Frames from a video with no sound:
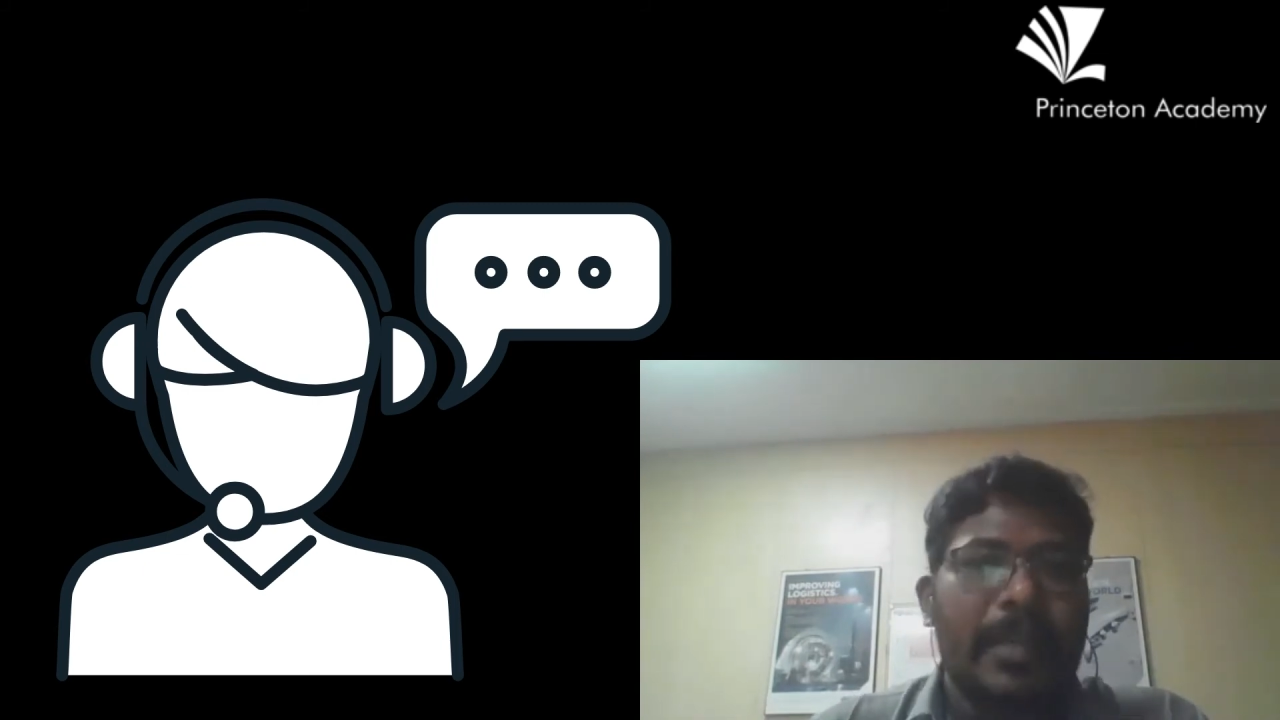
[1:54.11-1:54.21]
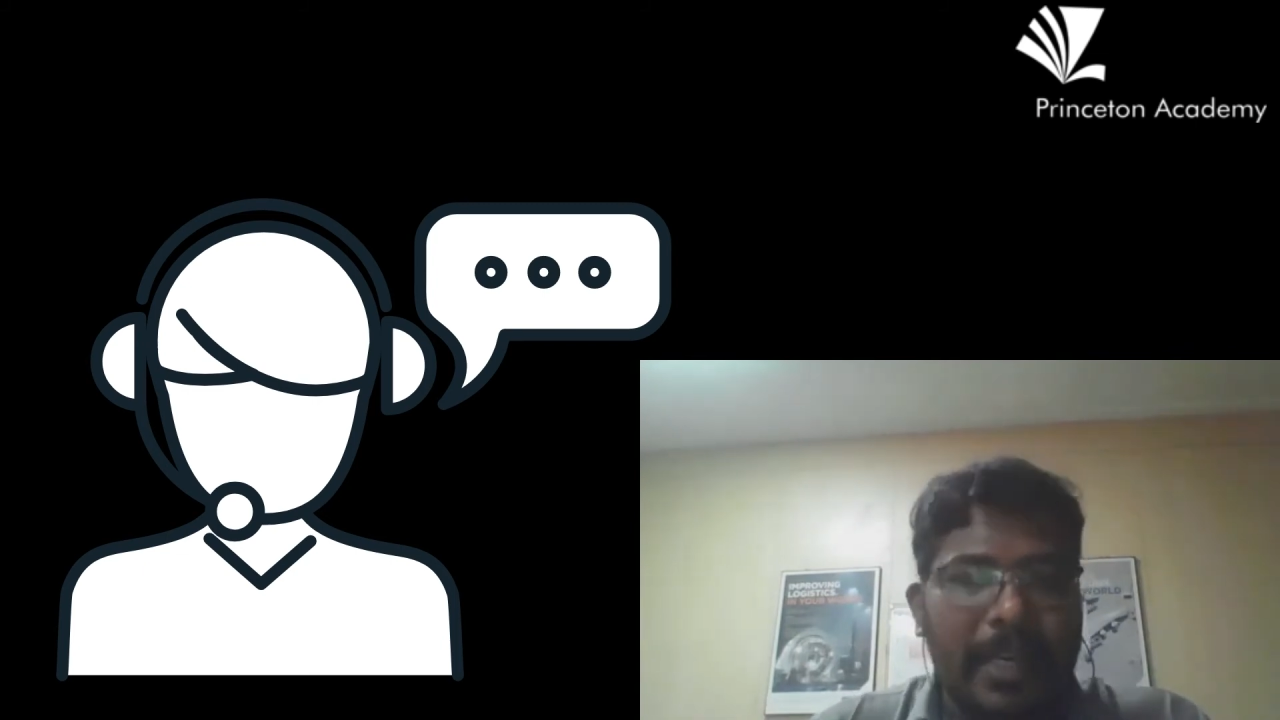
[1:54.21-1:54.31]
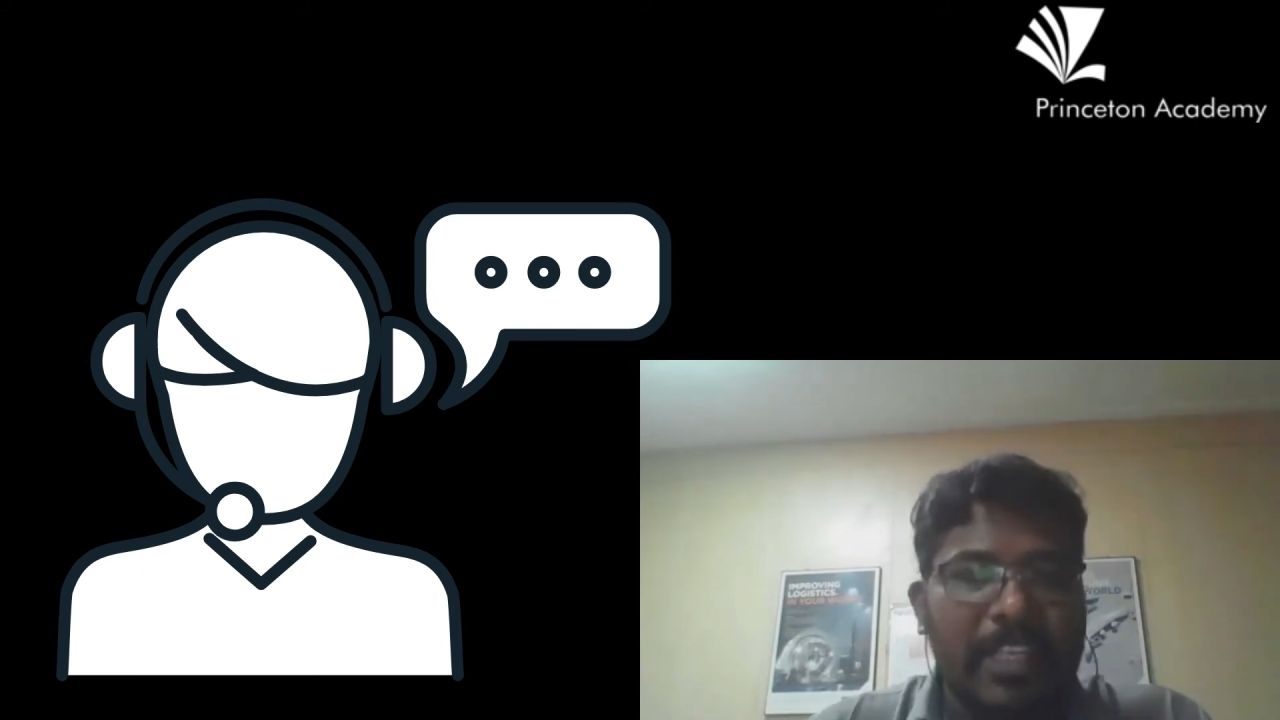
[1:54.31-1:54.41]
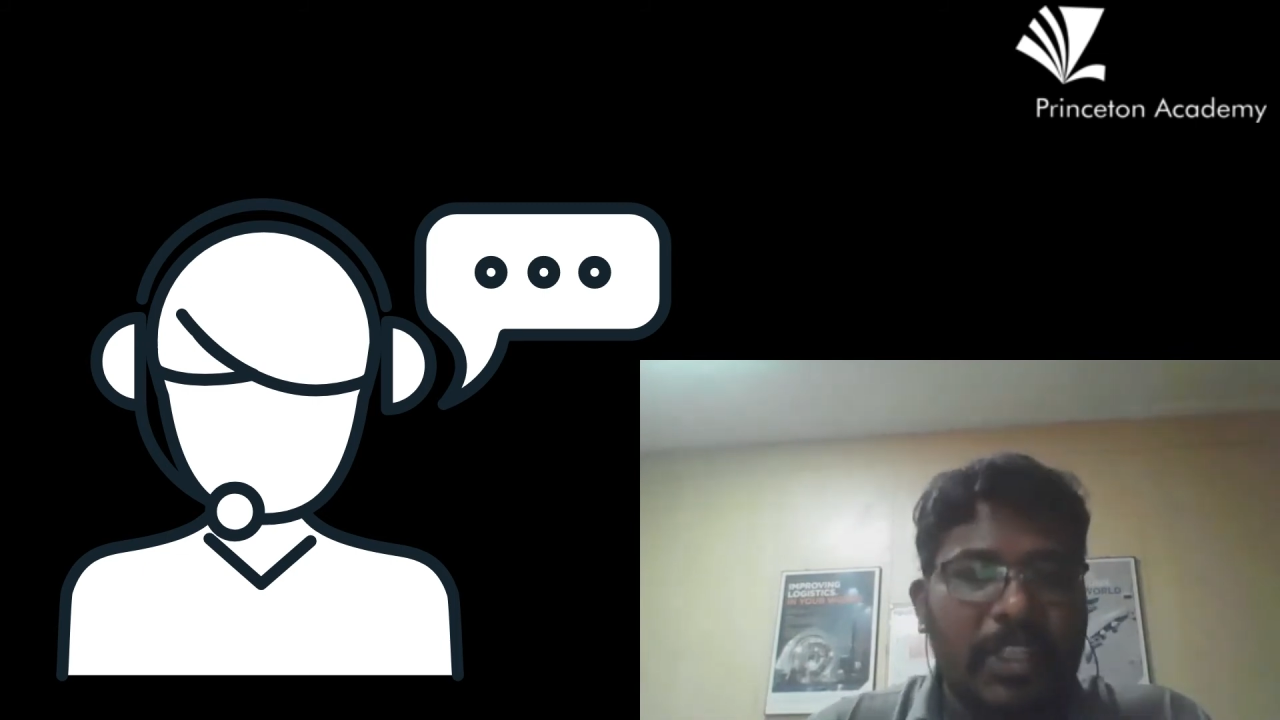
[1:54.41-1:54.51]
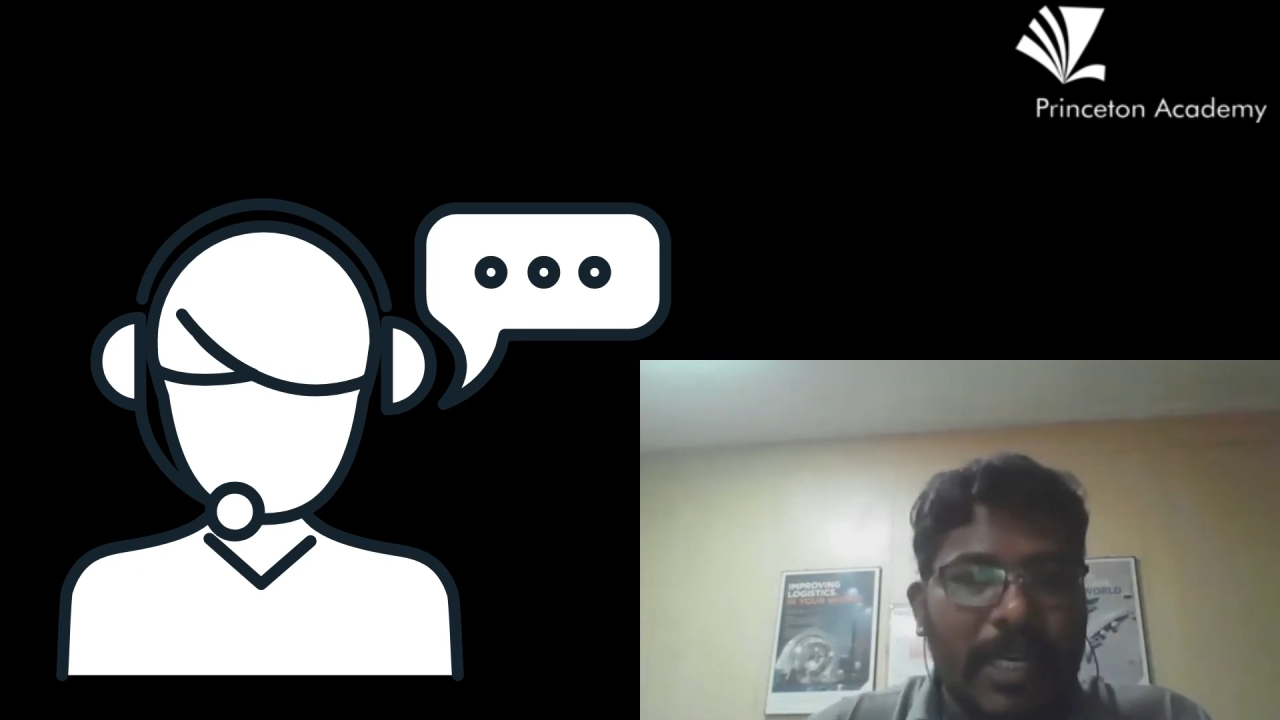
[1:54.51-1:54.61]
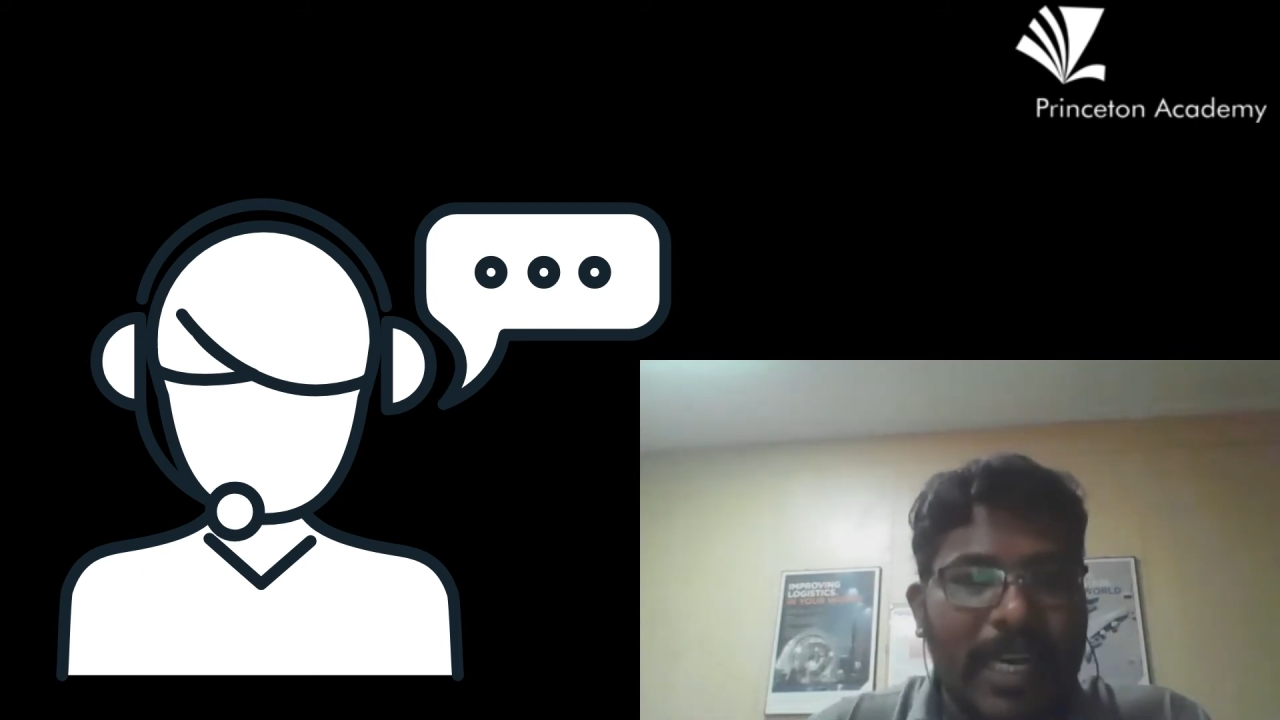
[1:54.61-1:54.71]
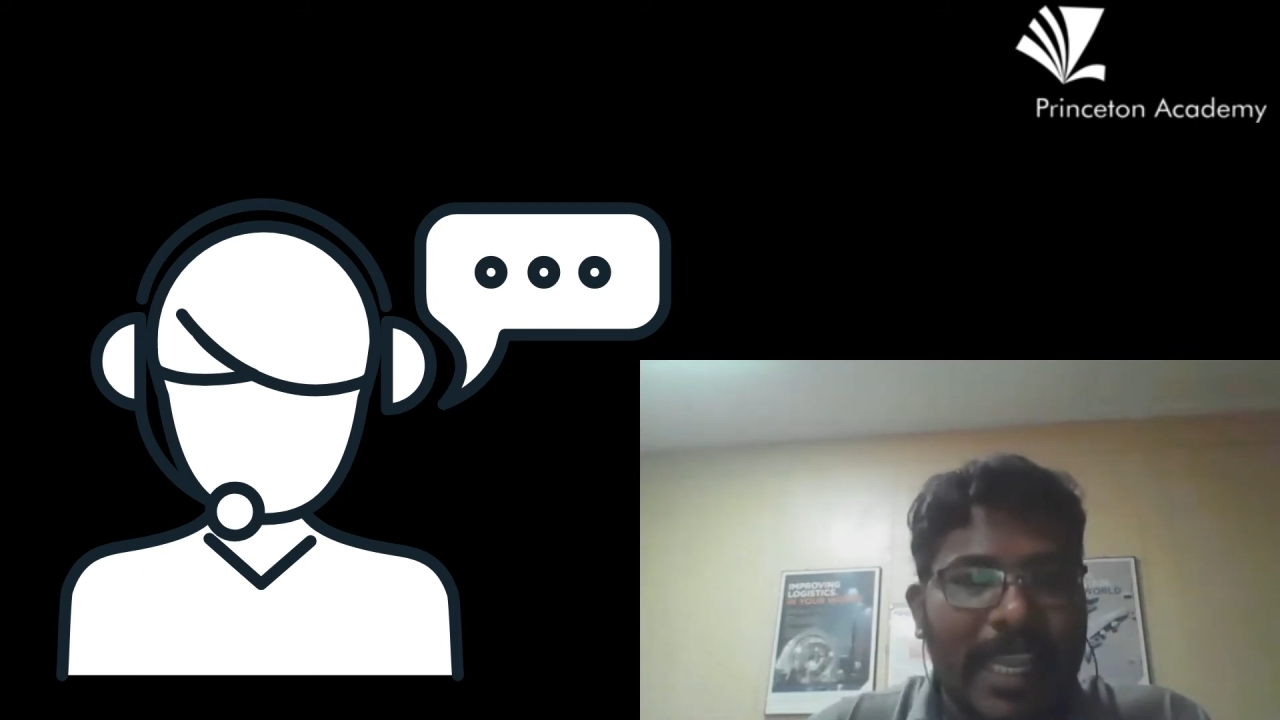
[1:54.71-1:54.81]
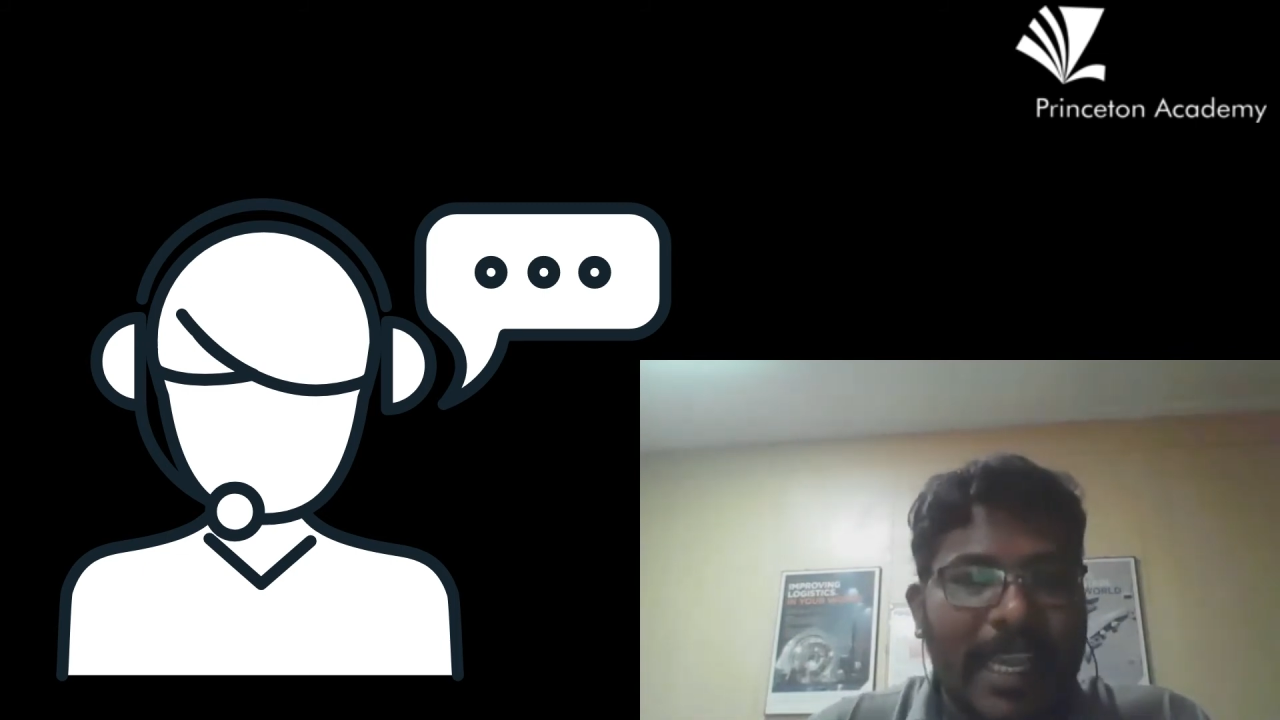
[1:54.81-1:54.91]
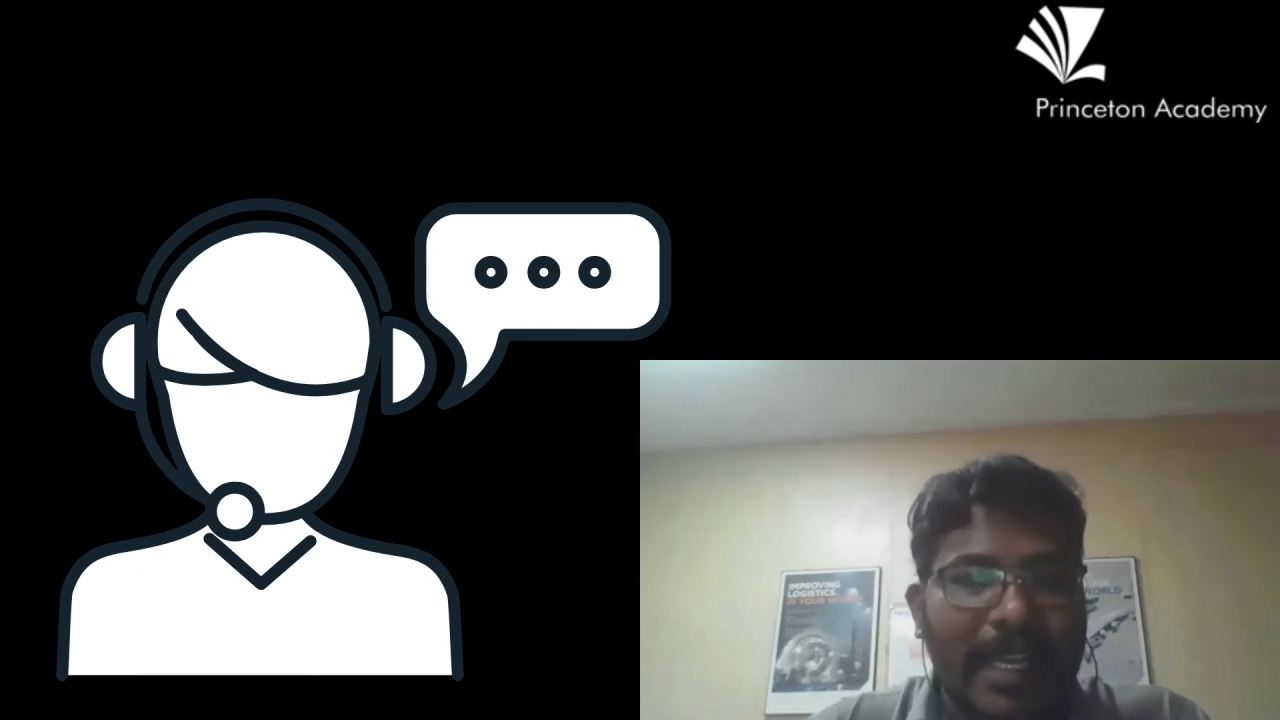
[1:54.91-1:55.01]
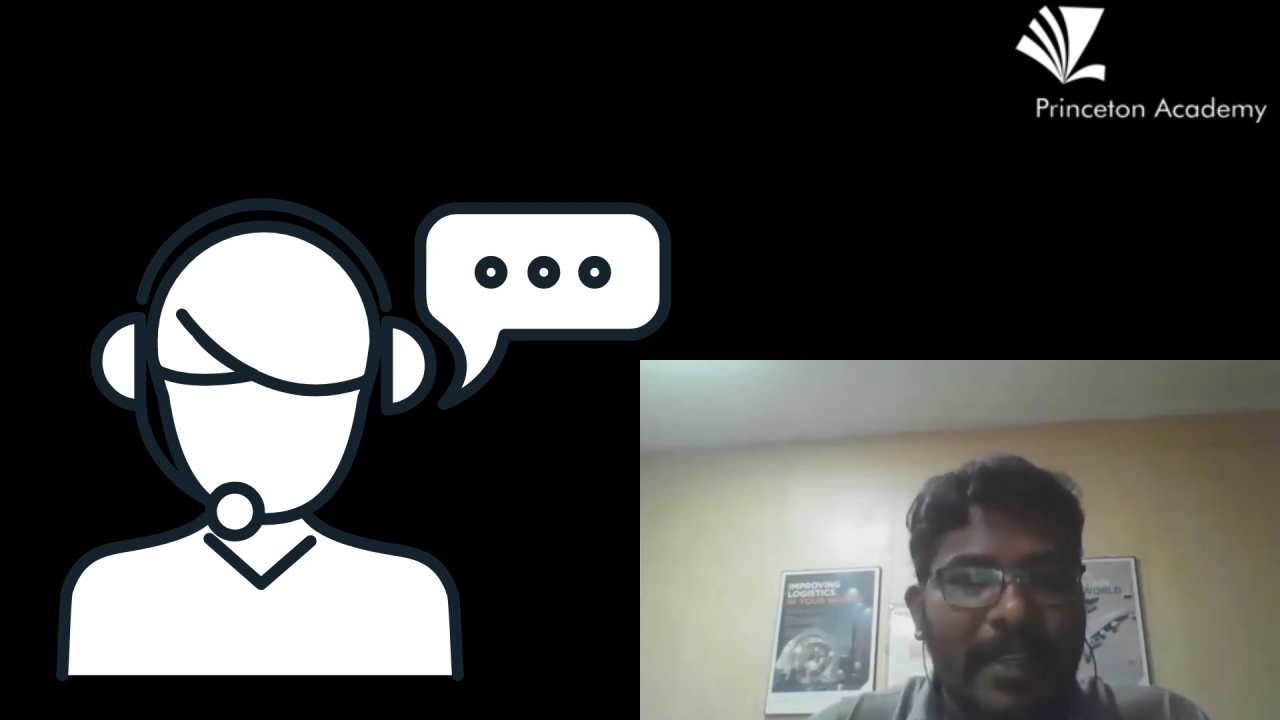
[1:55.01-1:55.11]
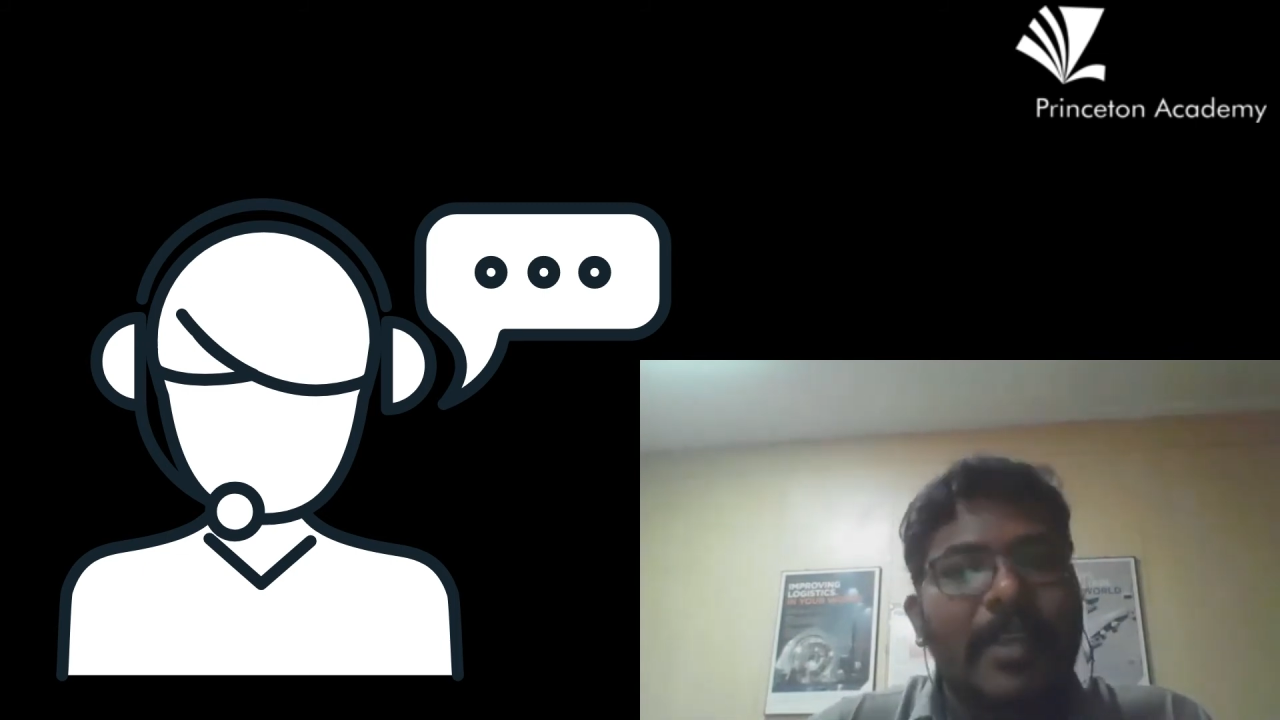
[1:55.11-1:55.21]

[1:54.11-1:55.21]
restart it again.